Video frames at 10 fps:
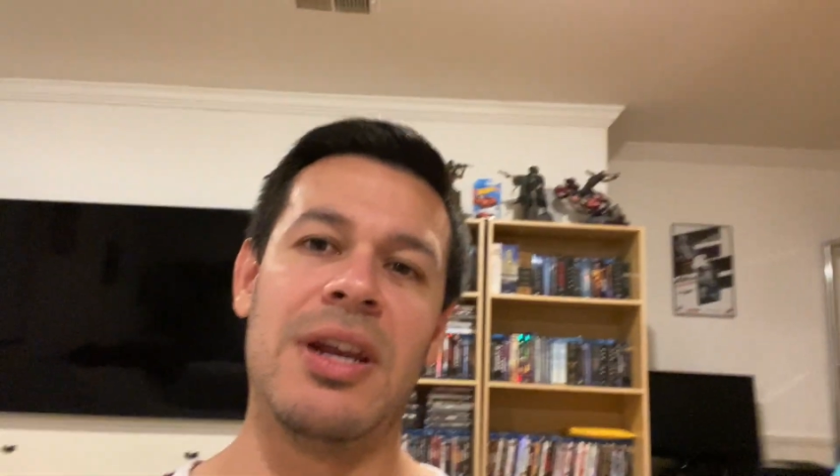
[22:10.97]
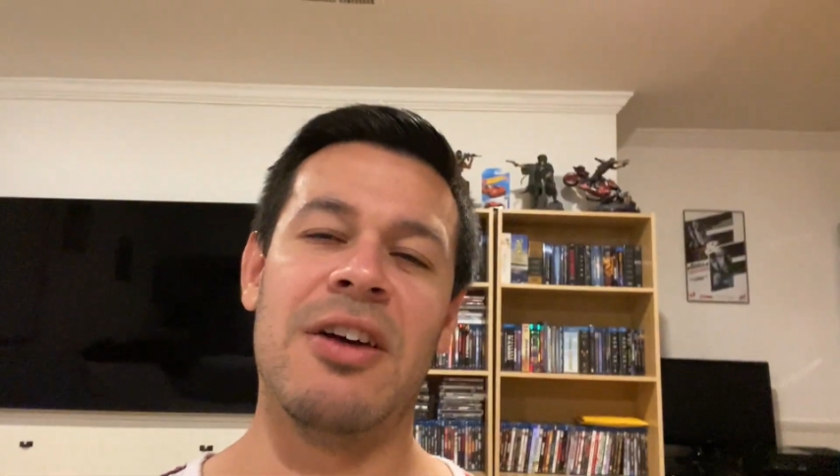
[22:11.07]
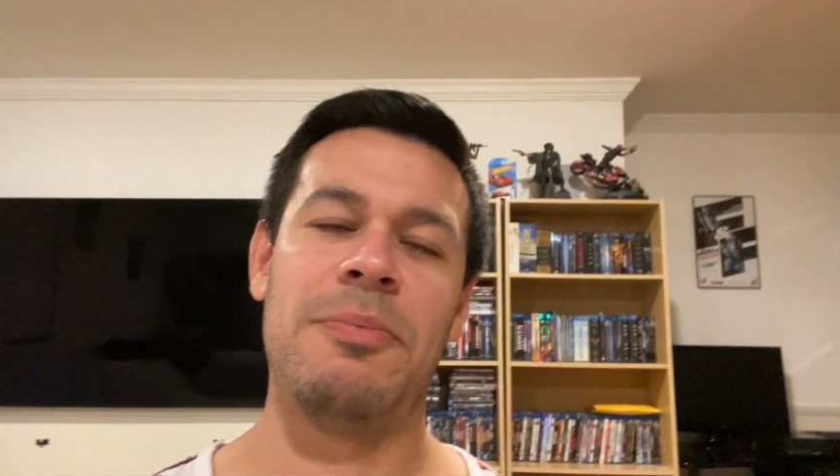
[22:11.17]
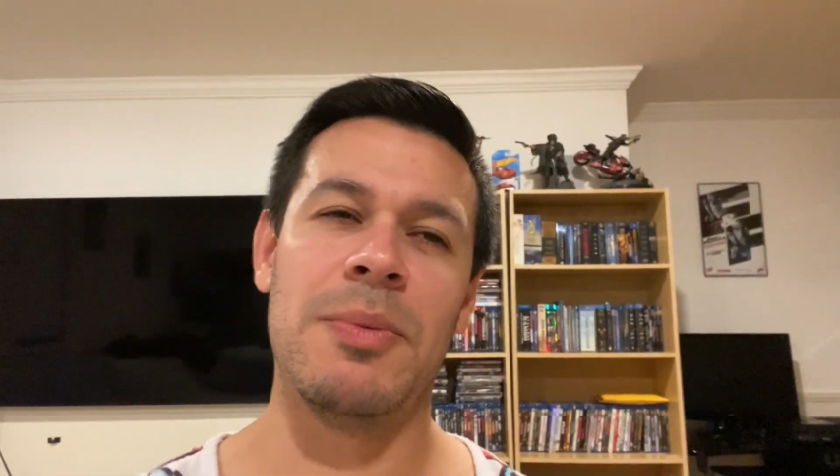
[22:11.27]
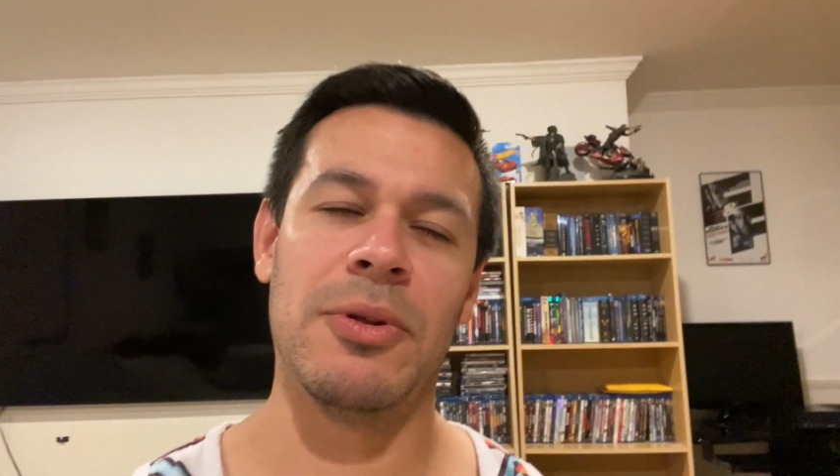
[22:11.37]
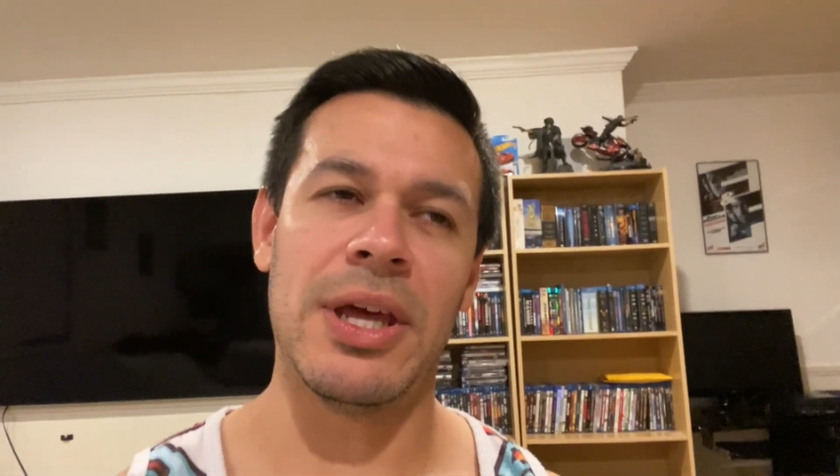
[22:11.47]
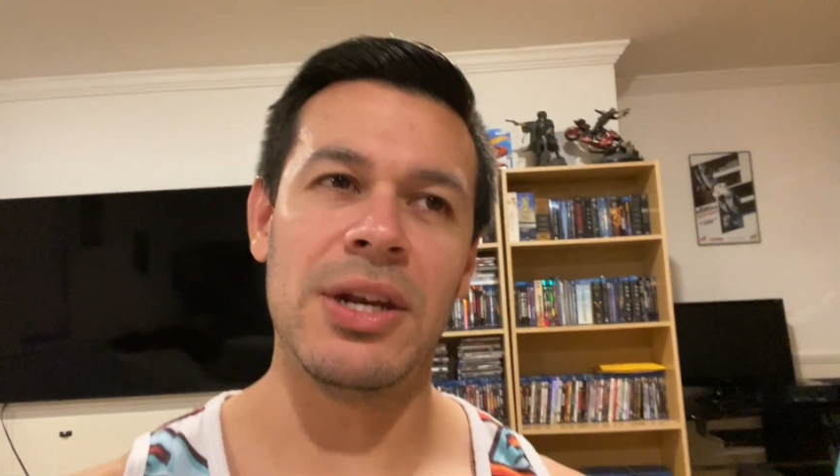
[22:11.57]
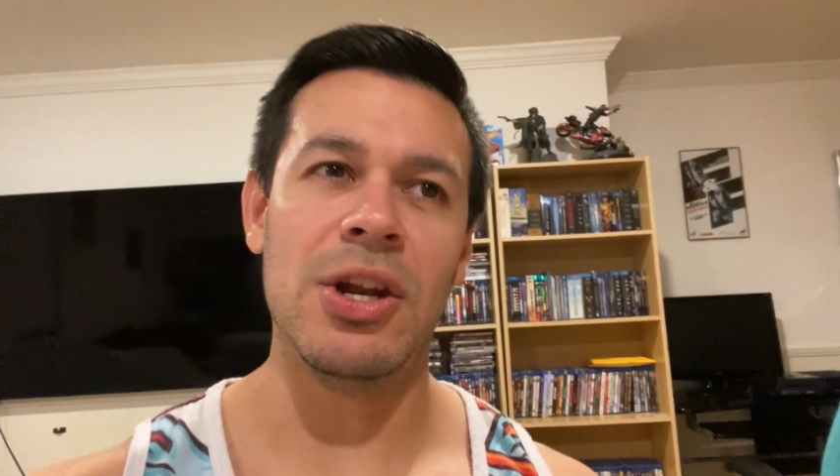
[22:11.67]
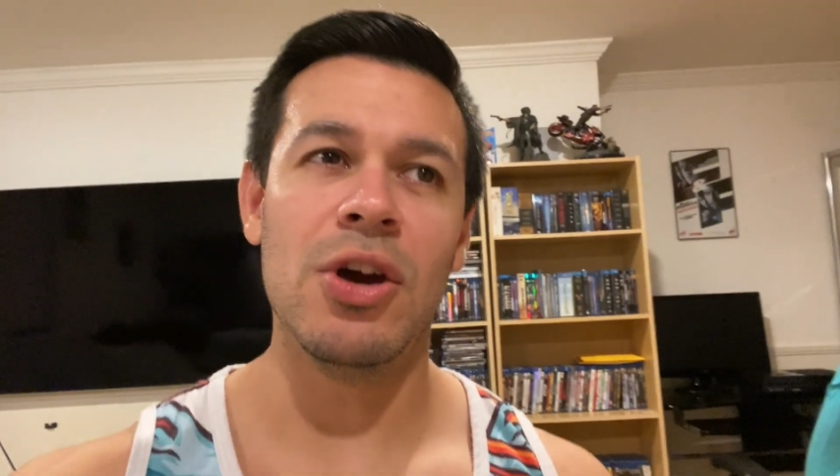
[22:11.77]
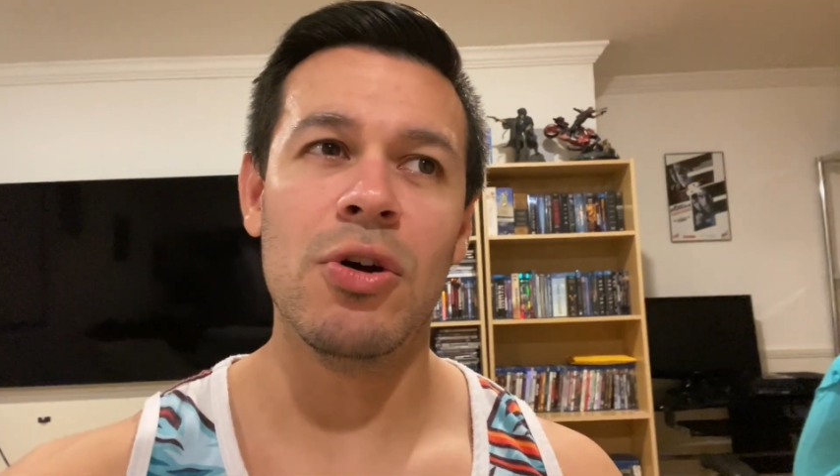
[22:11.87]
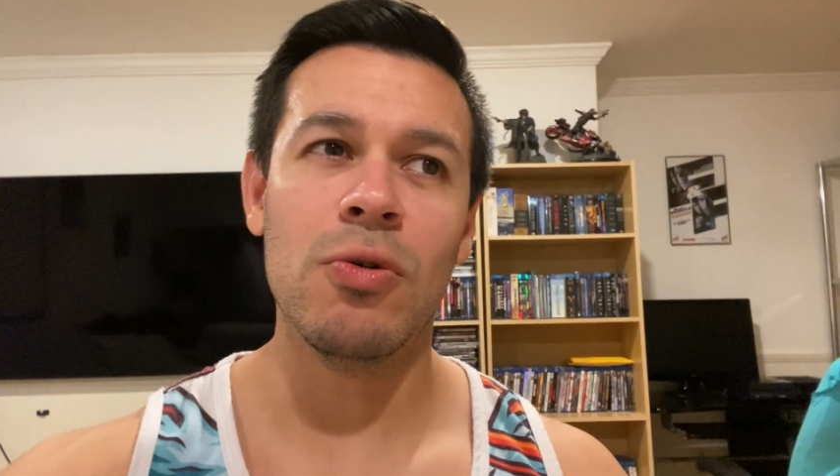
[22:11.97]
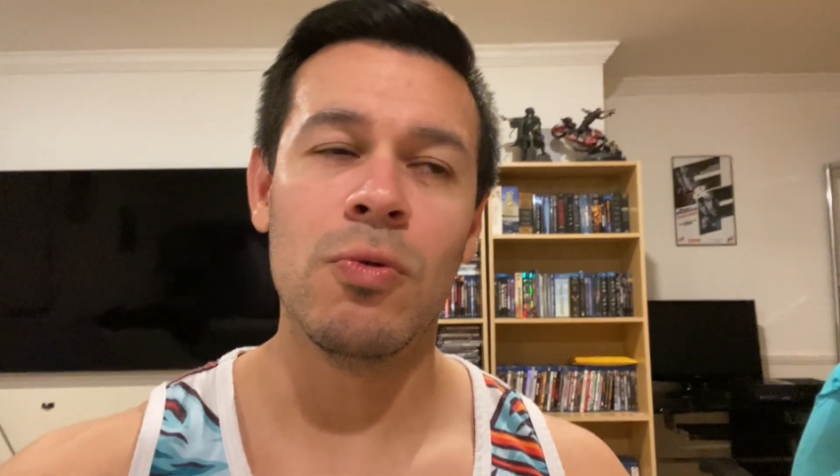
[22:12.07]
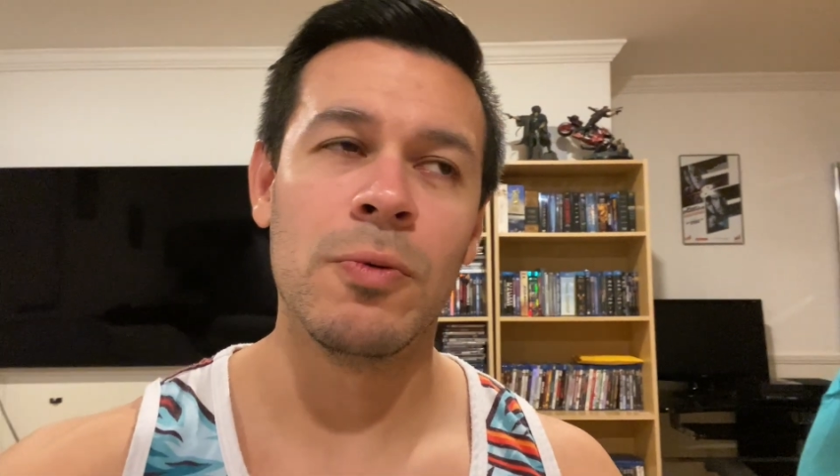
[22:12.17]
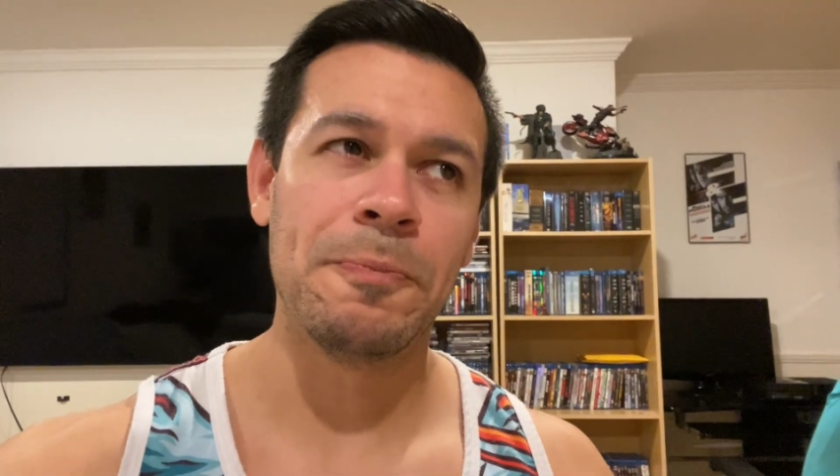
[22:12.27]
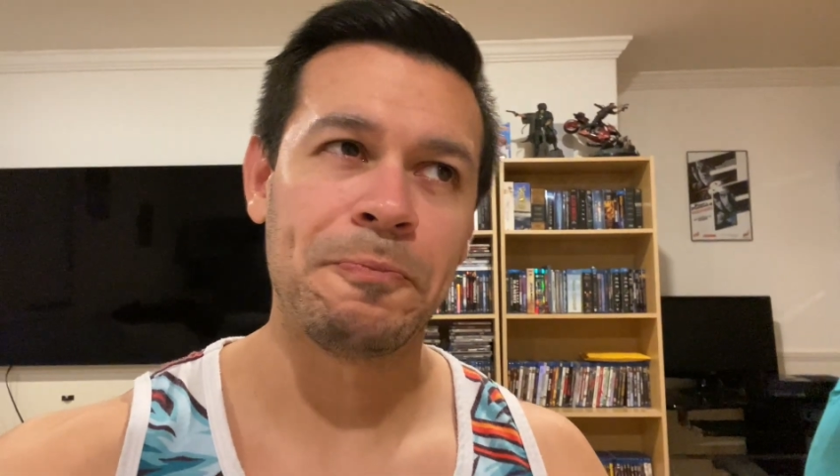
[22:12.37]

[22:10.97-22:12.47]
enough people that know